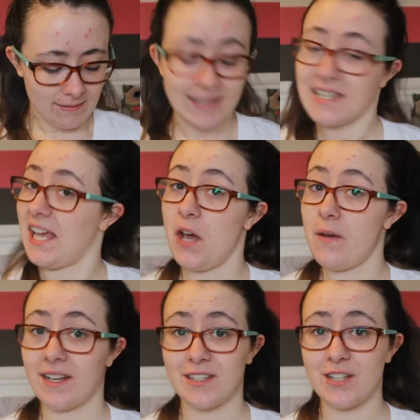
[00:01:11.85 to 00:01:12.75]
let's get
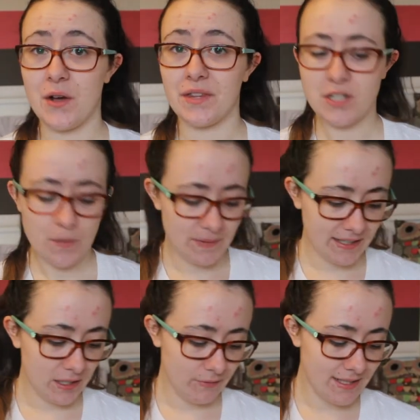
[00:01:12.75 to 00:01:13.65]
going. So there's no
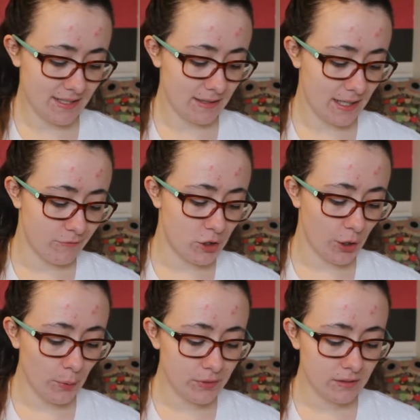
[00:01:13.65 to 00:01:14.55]
particular reason that I've
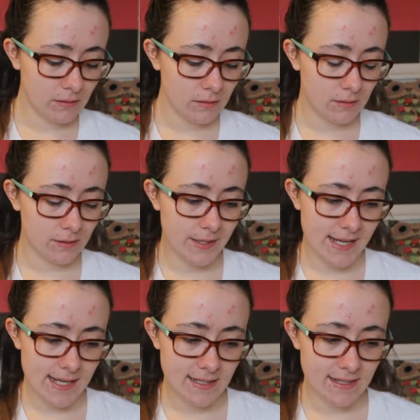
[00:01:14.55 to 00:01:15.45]
chosen
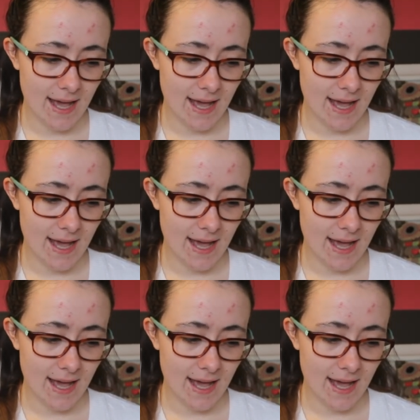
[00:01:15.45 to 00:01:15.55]
these,